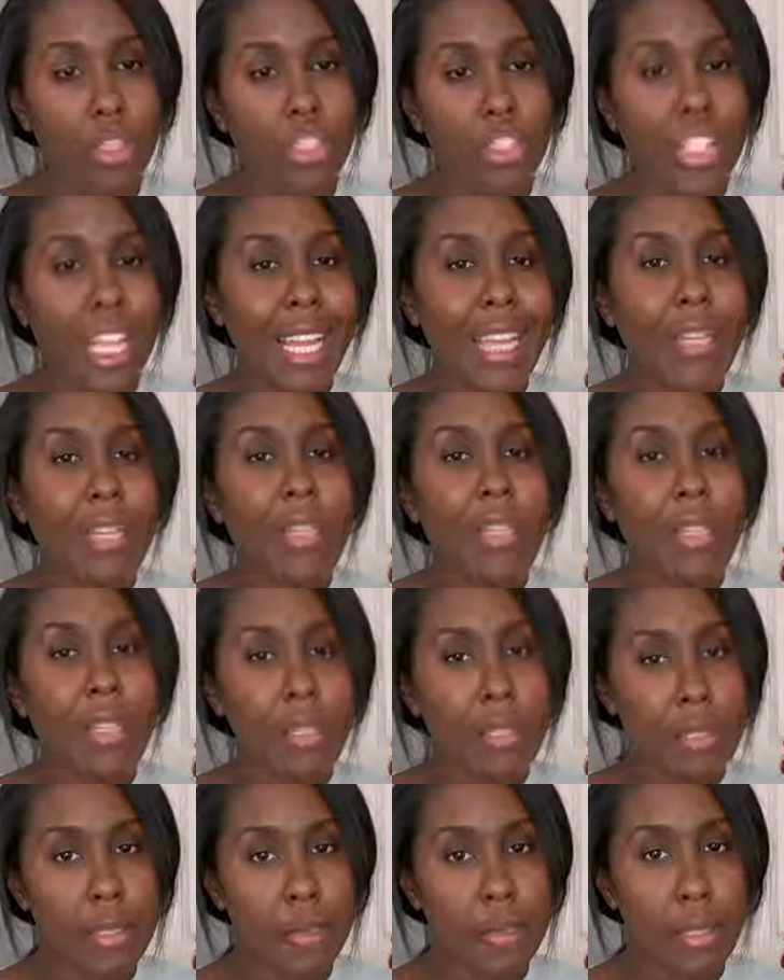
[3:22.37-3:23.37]
Jane and
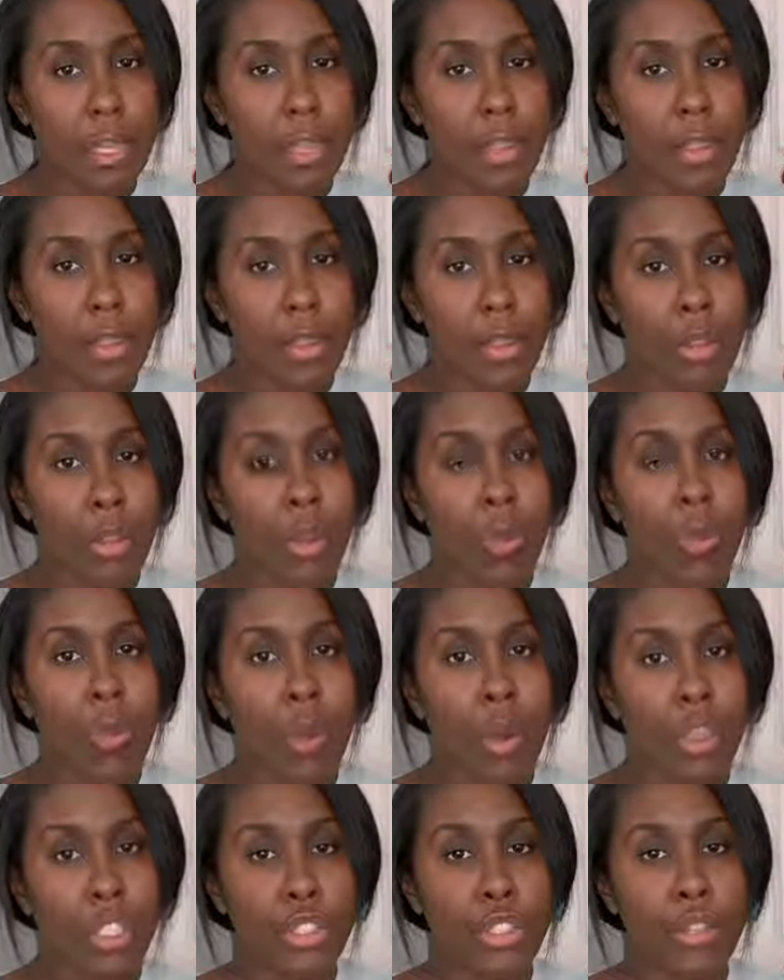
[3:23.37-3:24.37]
Elizabeth
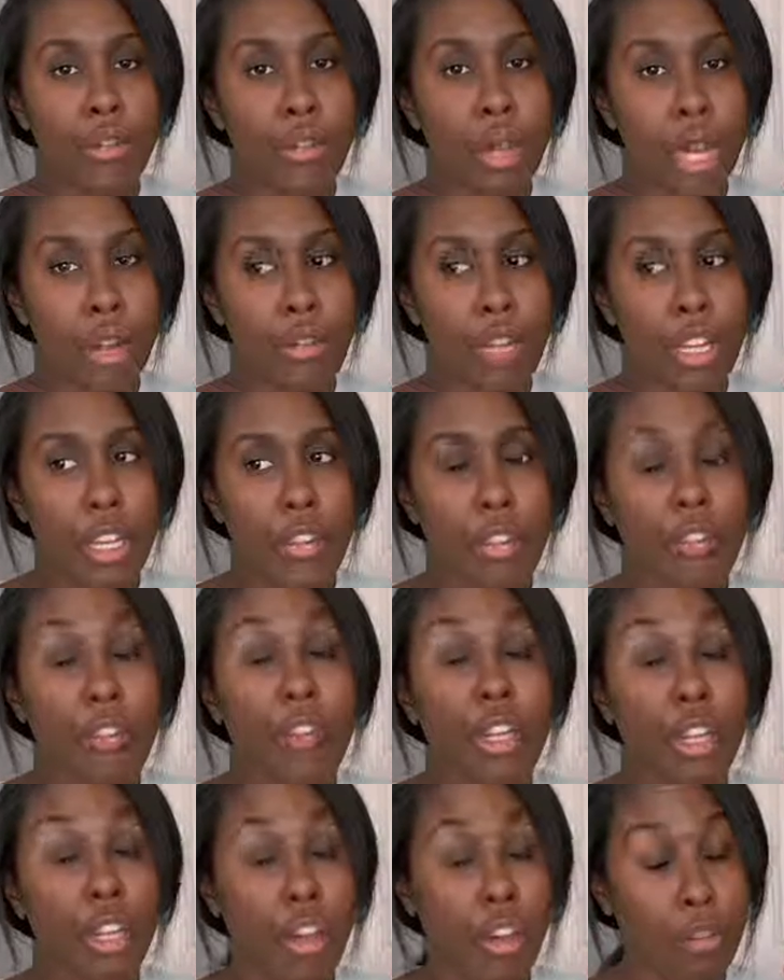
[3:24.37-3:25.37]
want to marry
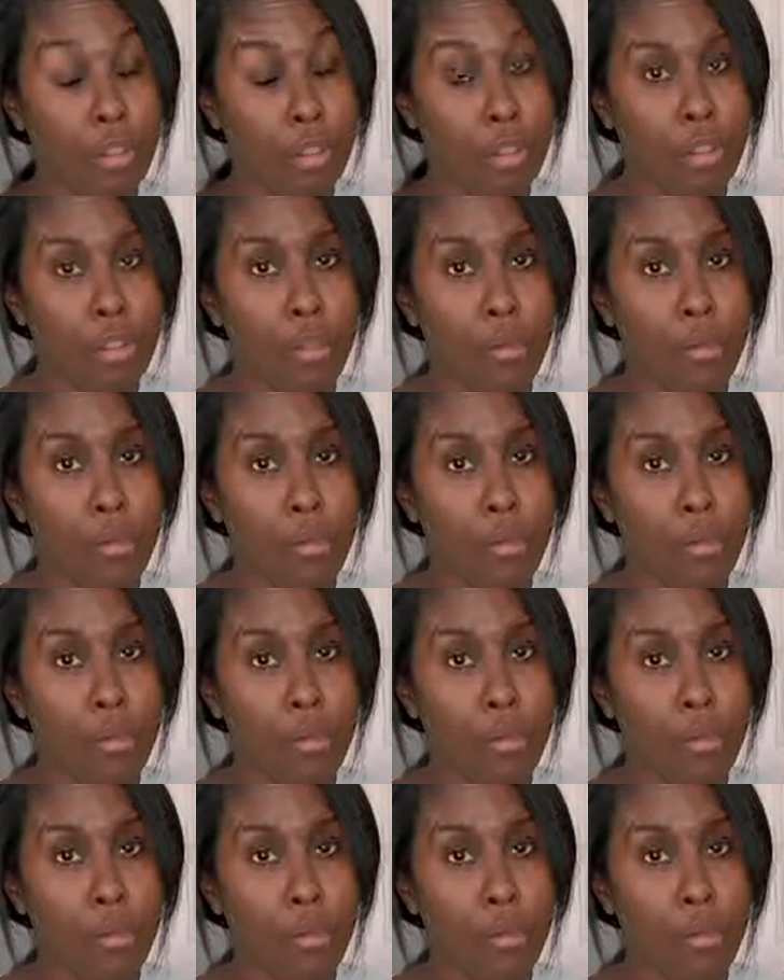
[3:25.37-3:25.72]
for love.